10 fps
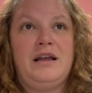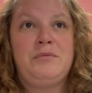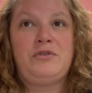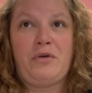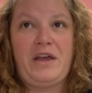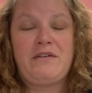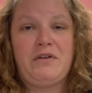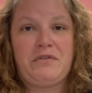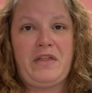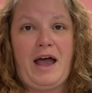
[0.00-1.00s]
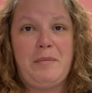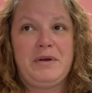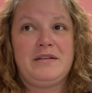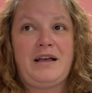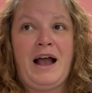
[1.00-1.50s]
am so thankful for that
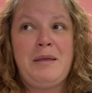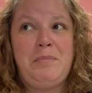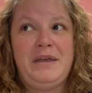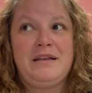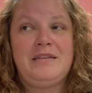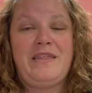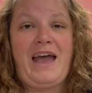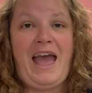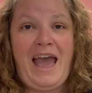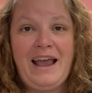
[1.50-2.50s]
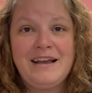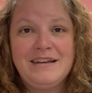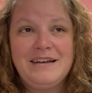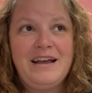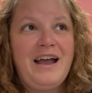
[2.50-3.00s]
because I picked the heck
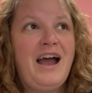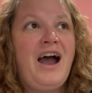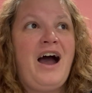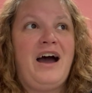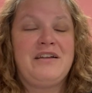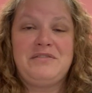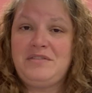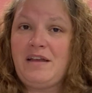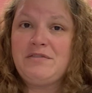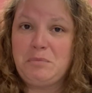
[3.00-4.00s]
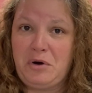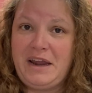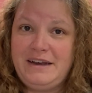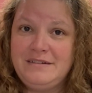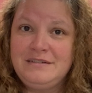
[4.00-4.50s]
out of Steph's
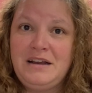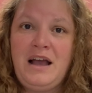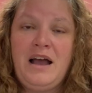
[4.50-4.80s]
brain.